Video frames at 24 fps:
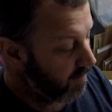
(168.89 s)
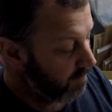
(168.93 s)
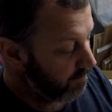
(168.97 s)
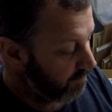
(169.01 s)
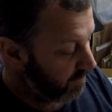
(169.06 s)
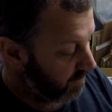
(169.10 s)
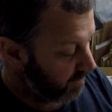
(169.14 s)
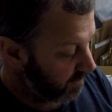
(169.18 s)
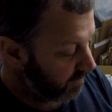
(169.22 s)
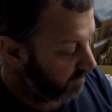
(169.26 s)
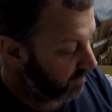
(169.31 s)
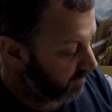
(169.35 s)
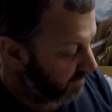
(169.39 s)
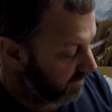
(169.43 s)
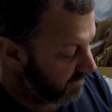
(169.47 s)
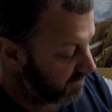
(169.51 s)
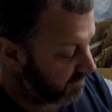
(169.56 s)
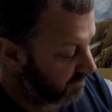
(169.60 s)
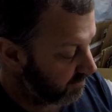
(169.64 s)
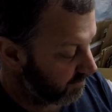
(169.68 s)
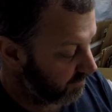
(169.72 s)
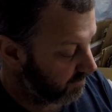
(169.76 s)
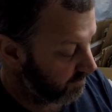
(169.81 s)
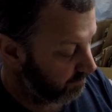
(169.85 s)
But let's
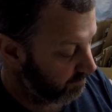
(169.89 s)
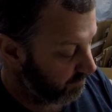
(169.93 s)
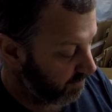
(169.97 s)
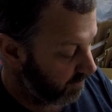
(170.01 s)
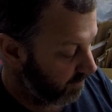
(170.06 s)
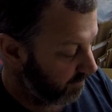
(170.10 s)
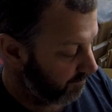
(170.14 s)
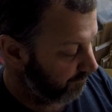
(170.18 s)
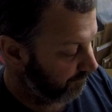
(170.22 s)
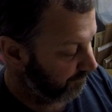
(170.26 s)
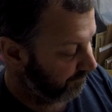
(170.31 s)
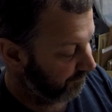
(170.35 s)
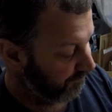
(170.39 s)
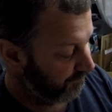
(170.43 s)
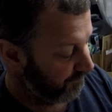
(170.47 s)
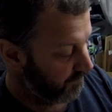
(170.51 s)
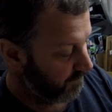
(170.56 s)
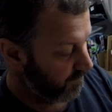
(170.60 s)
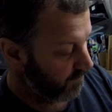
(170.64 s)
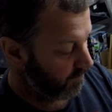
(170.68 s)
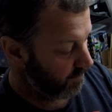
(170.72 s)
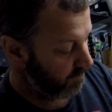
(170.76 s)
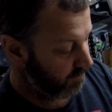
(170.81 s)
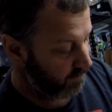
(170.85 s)
look them up.
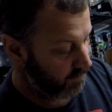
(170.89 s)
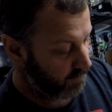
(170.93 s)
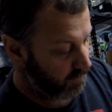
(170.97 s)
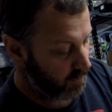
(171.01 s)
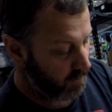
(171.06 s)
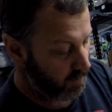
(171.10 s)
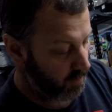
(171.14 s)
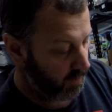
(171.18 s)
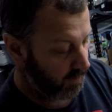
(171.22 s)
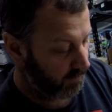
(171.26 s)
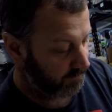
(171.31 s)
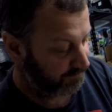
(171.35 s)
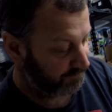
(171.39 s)
All right.